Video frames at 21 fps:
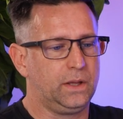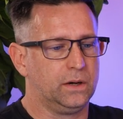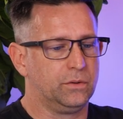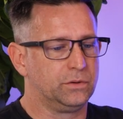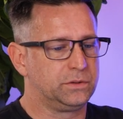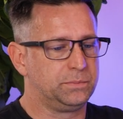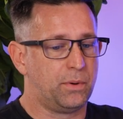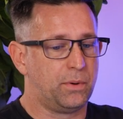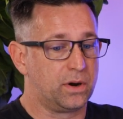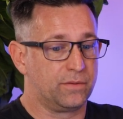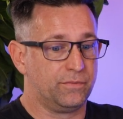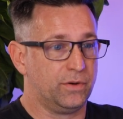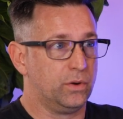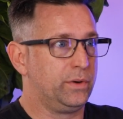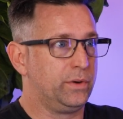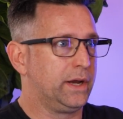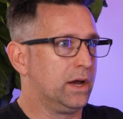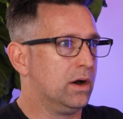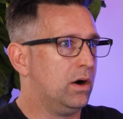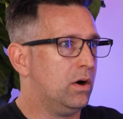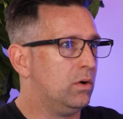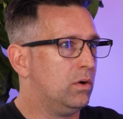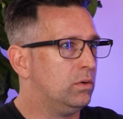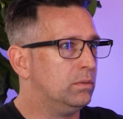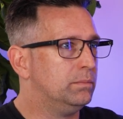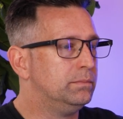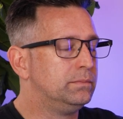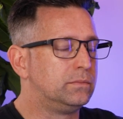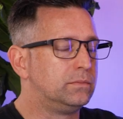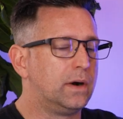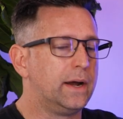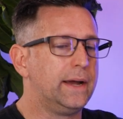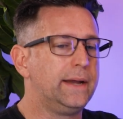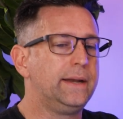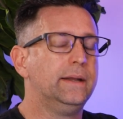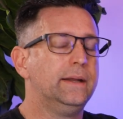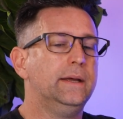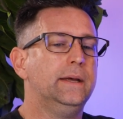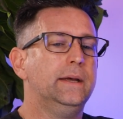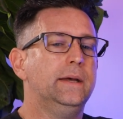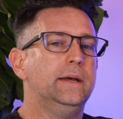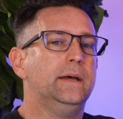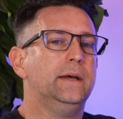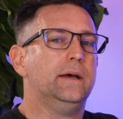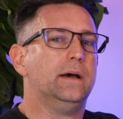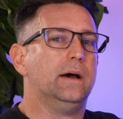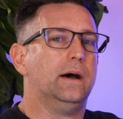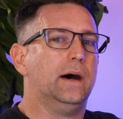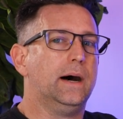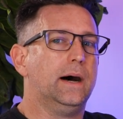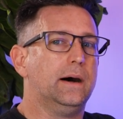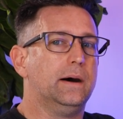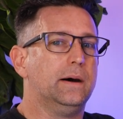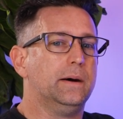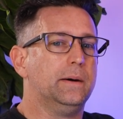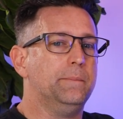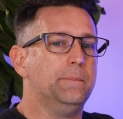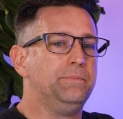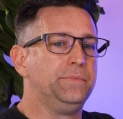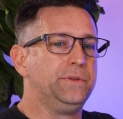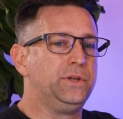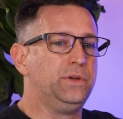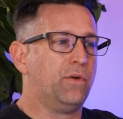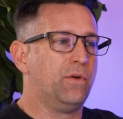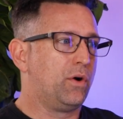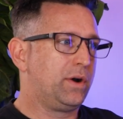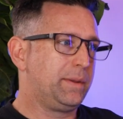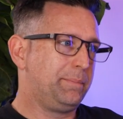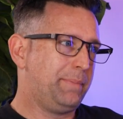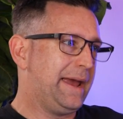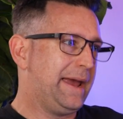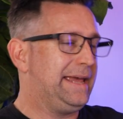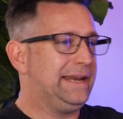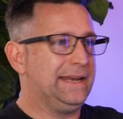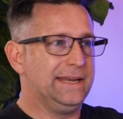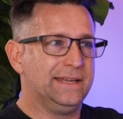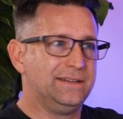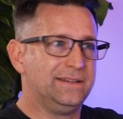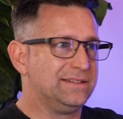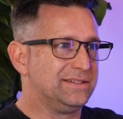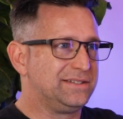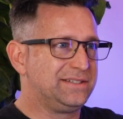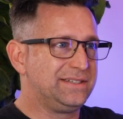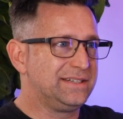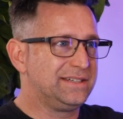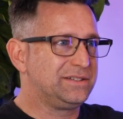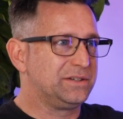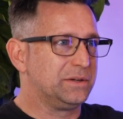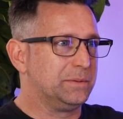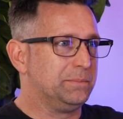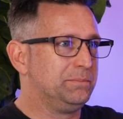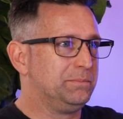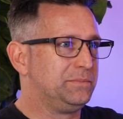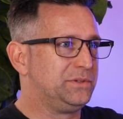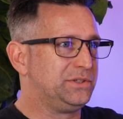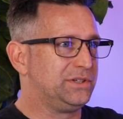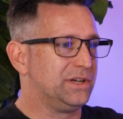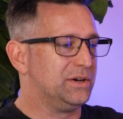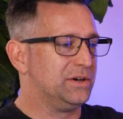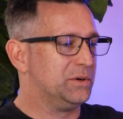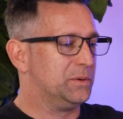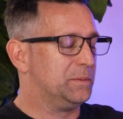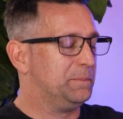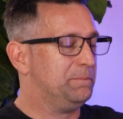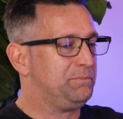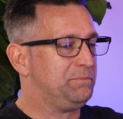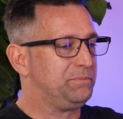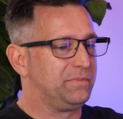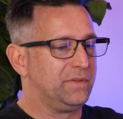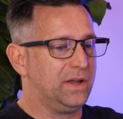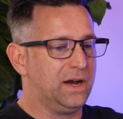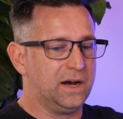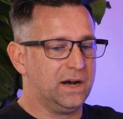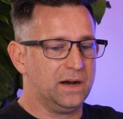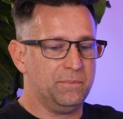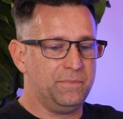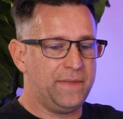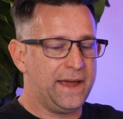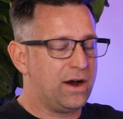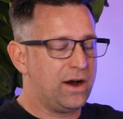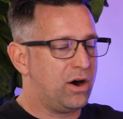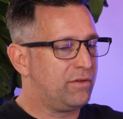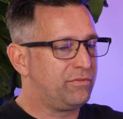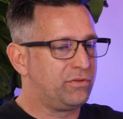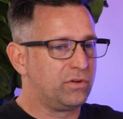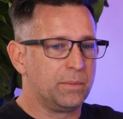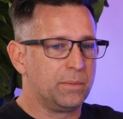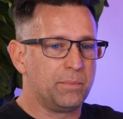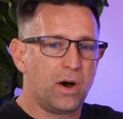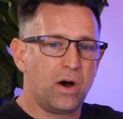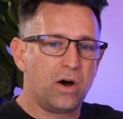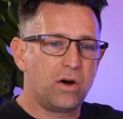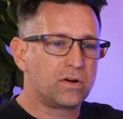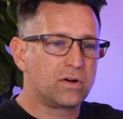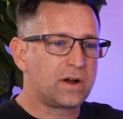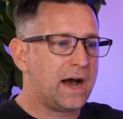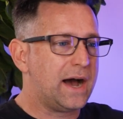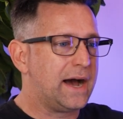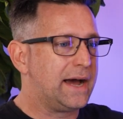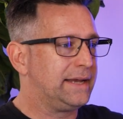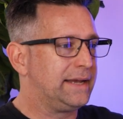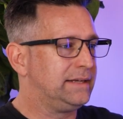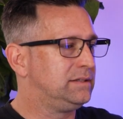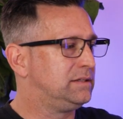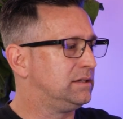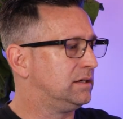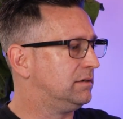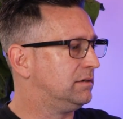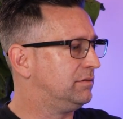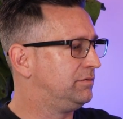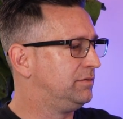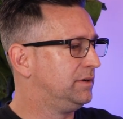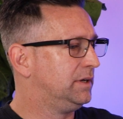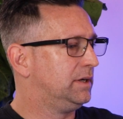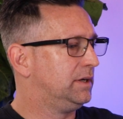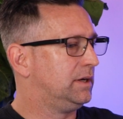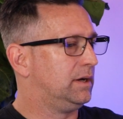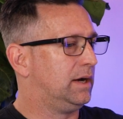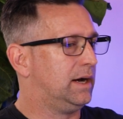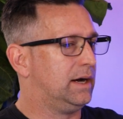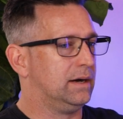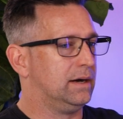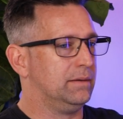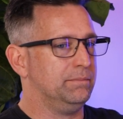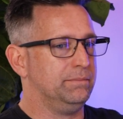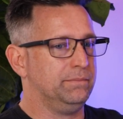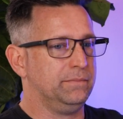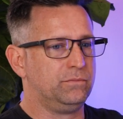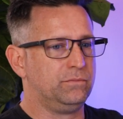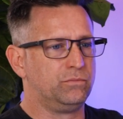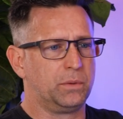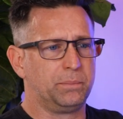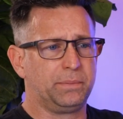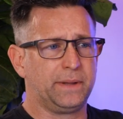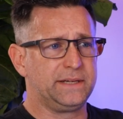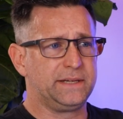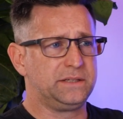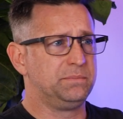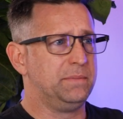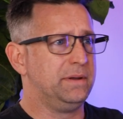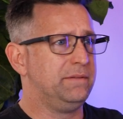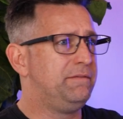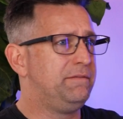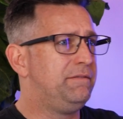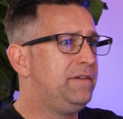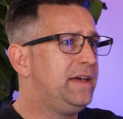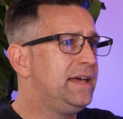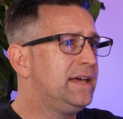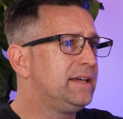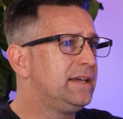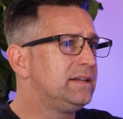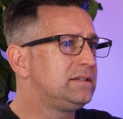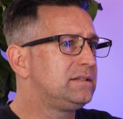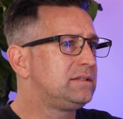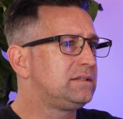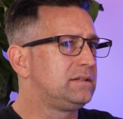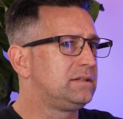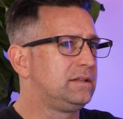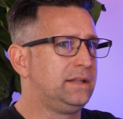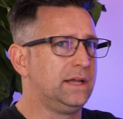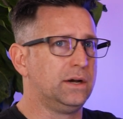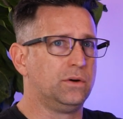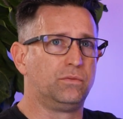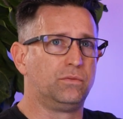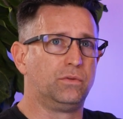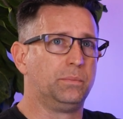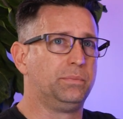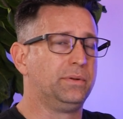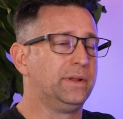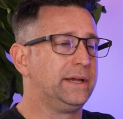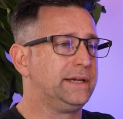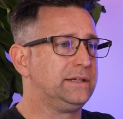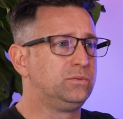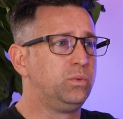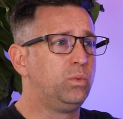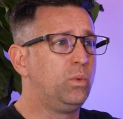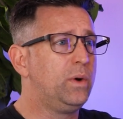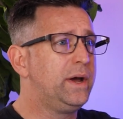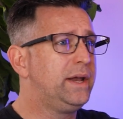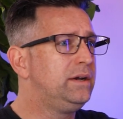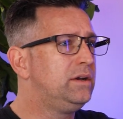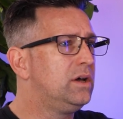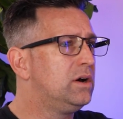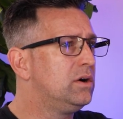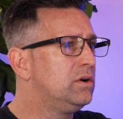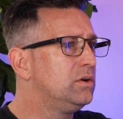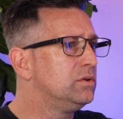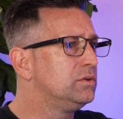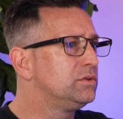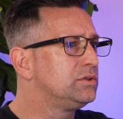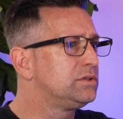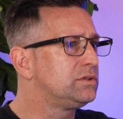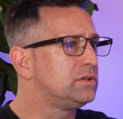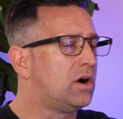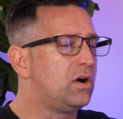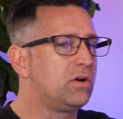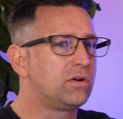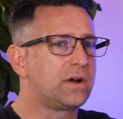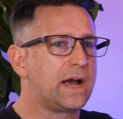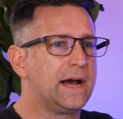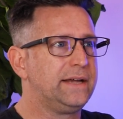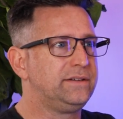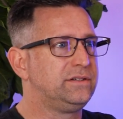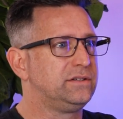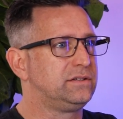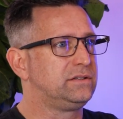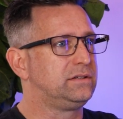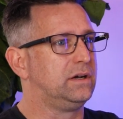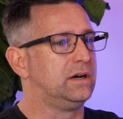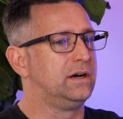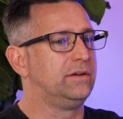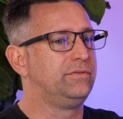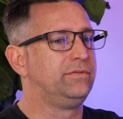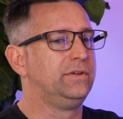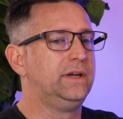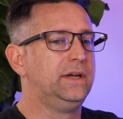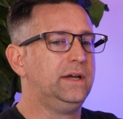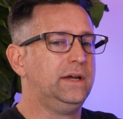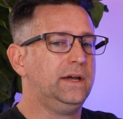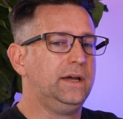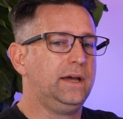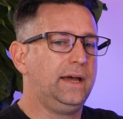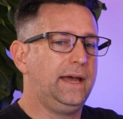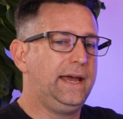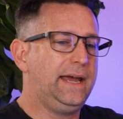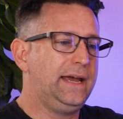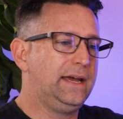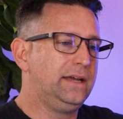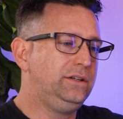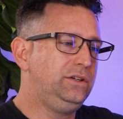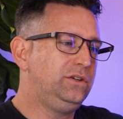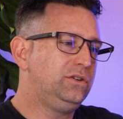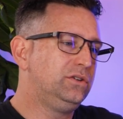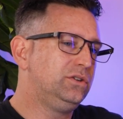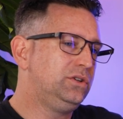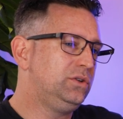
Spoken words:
as part of owning a home, right? You've already paid into the system, so they offer up all kinds of replacement vents. They'll replace windows, all kinds of stuff, and you can